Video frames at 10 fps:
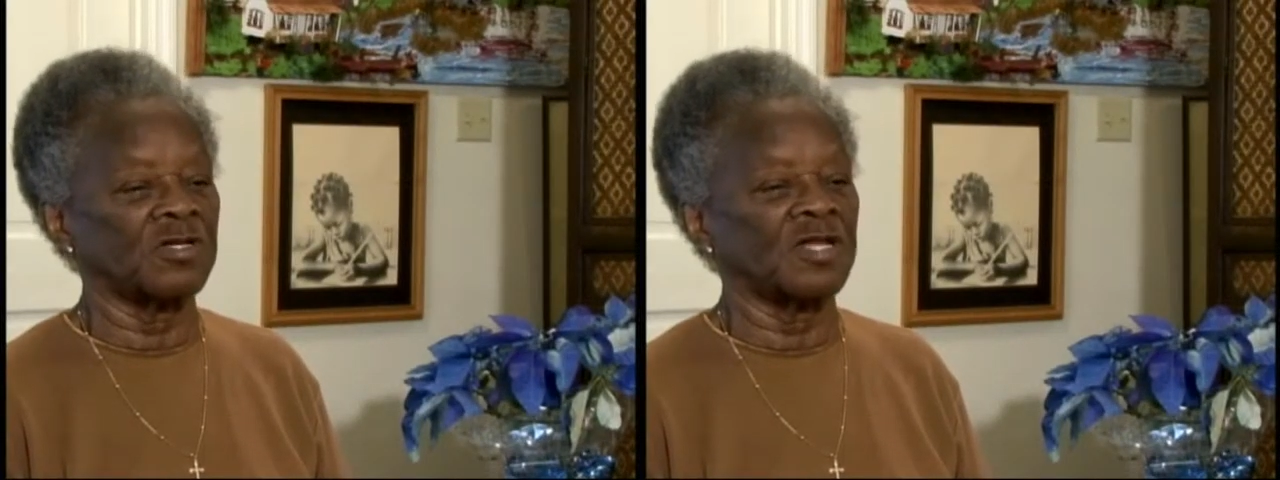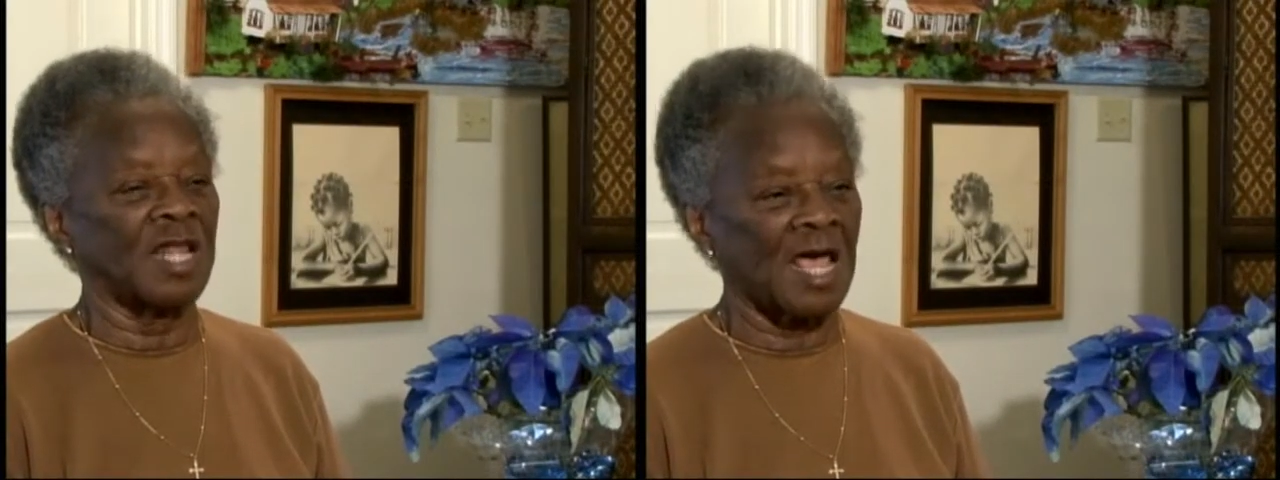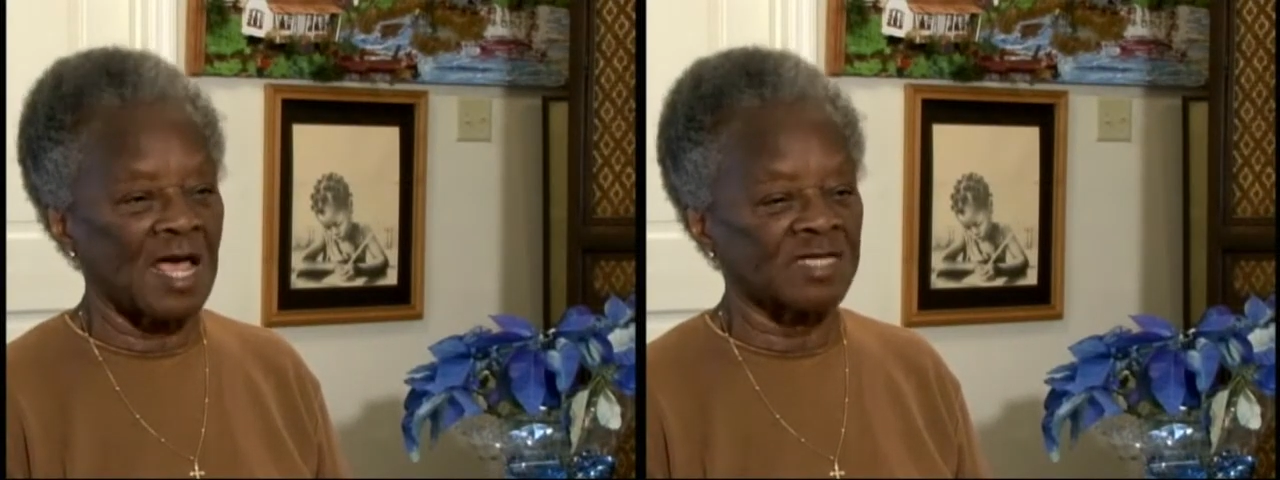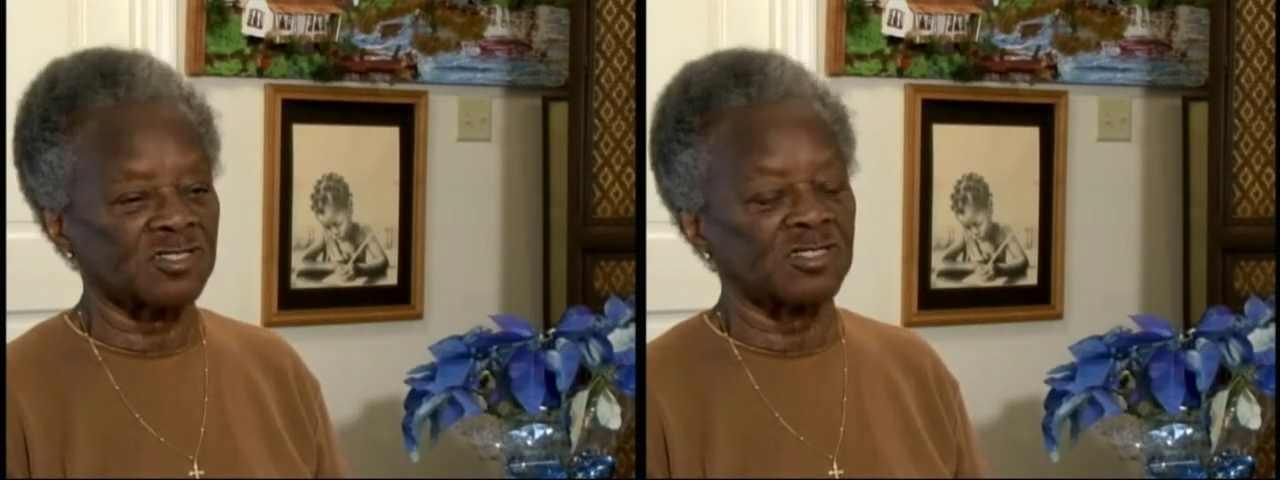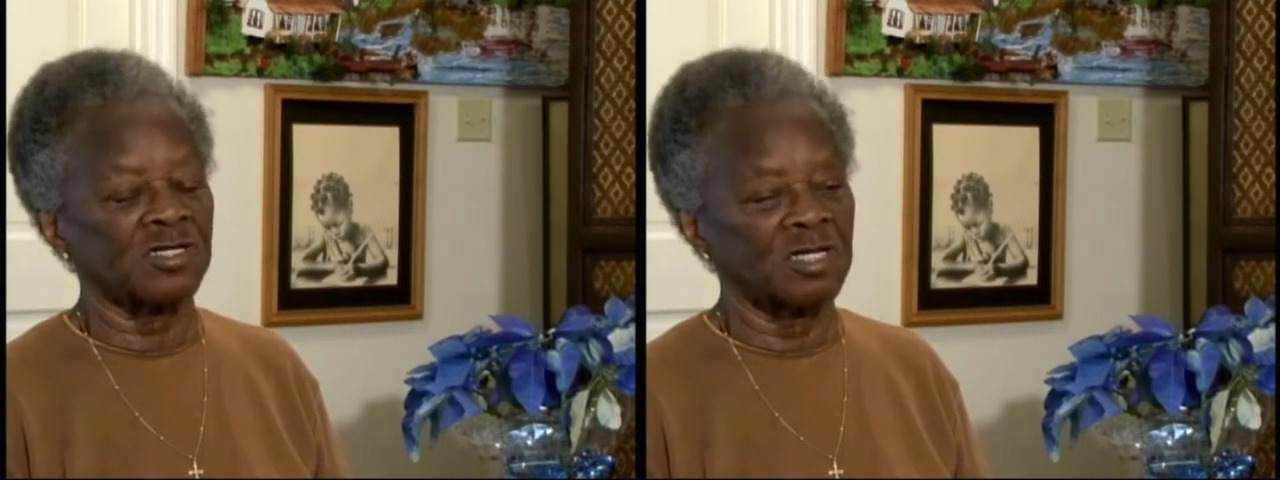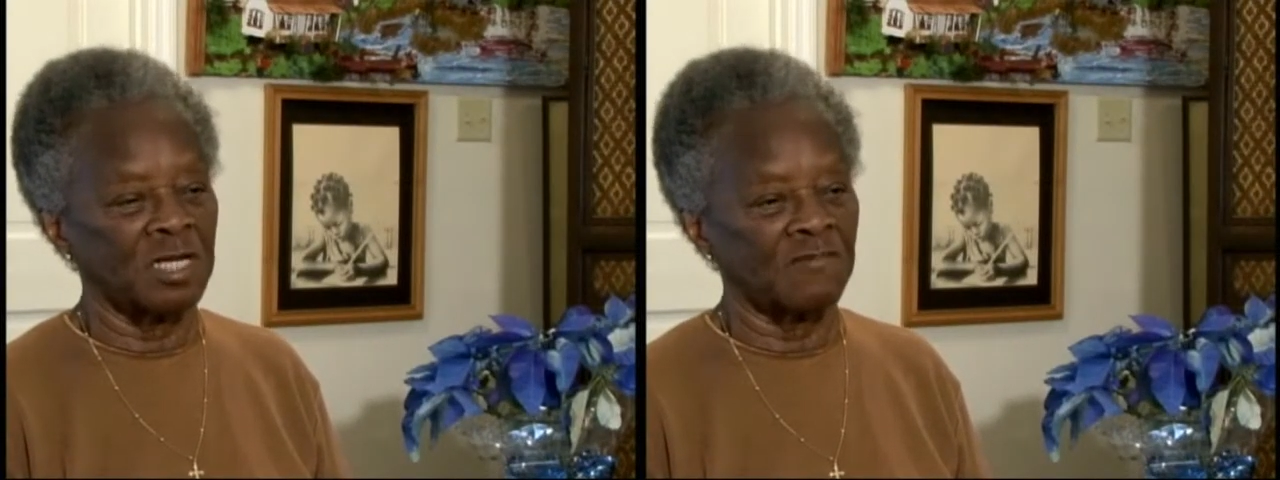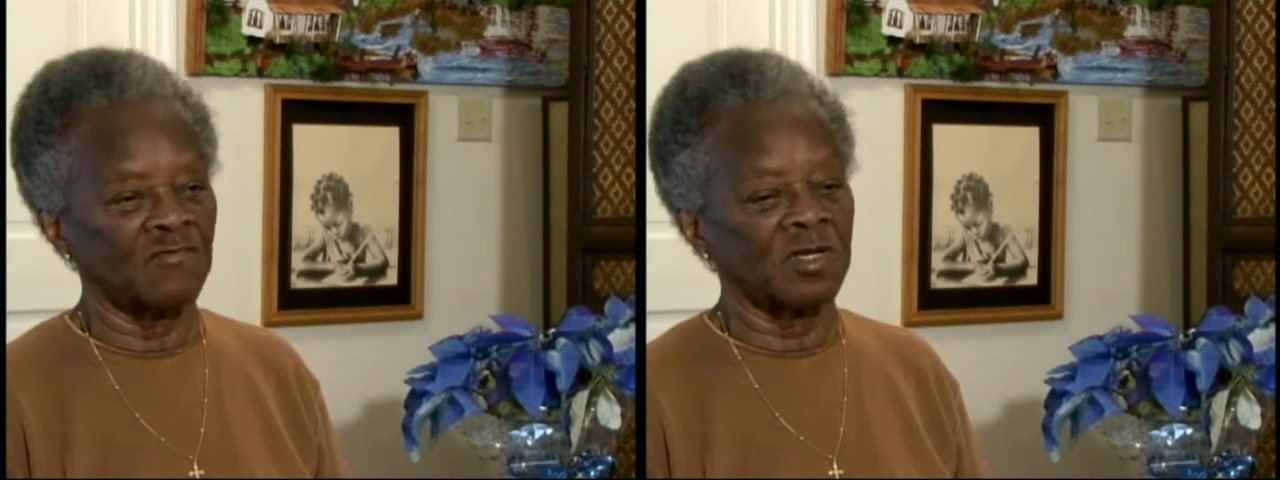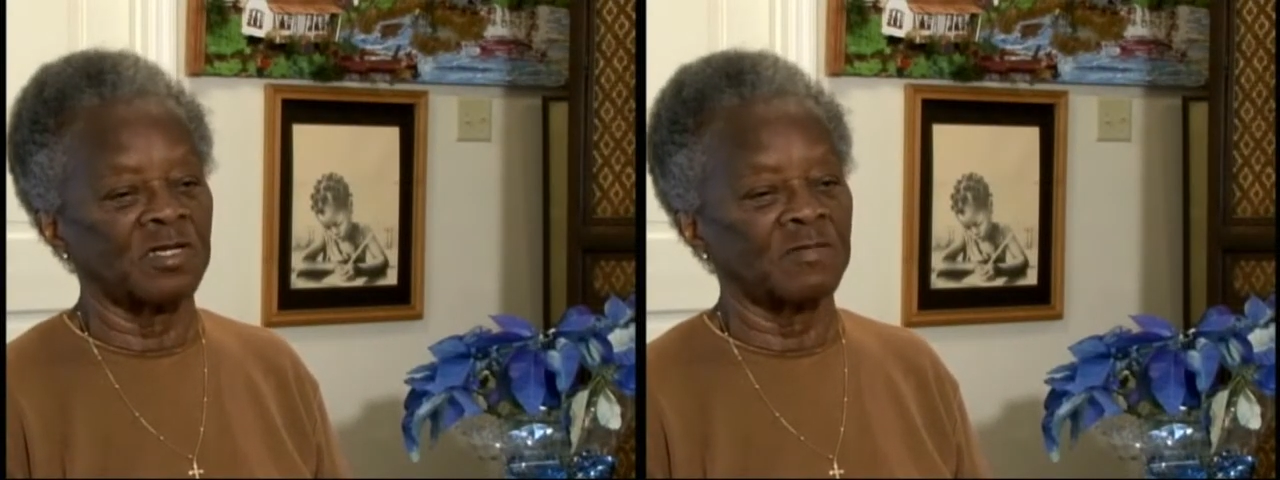the last
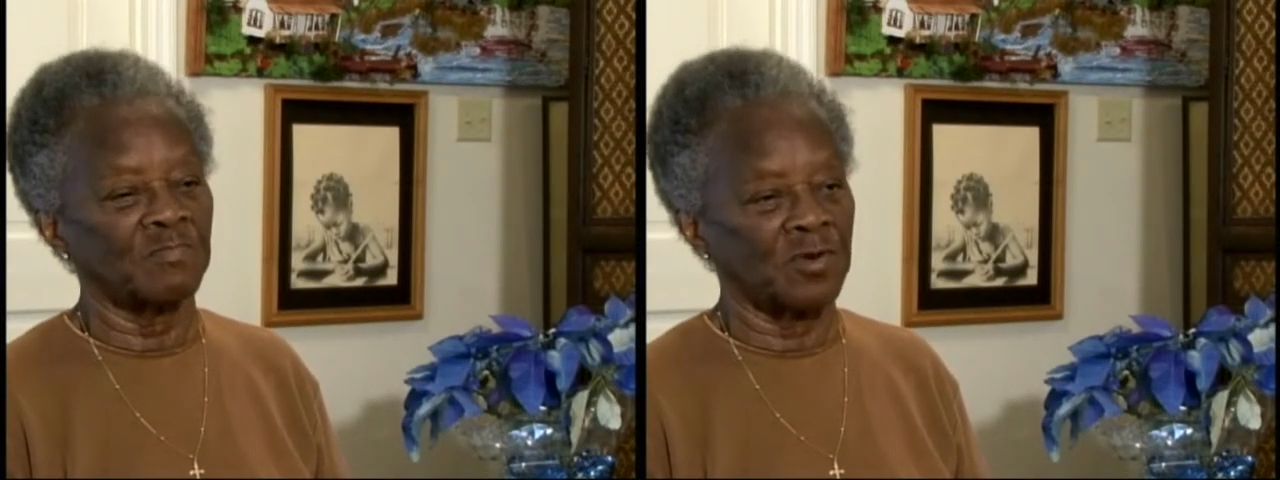living